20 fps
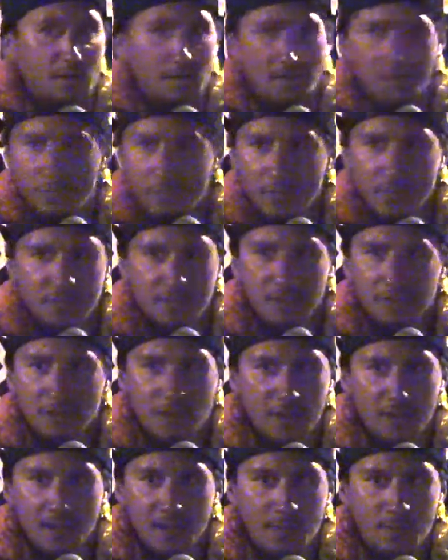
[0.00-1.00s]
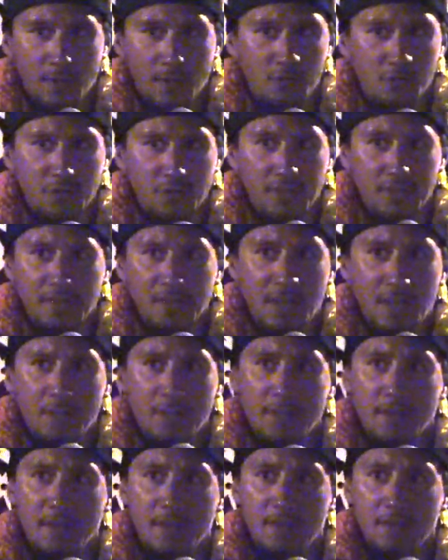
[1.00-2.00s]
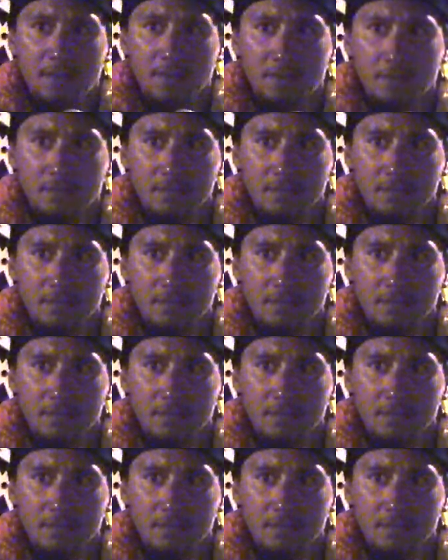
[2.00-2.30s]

He wasn't talking about drinking lemonade.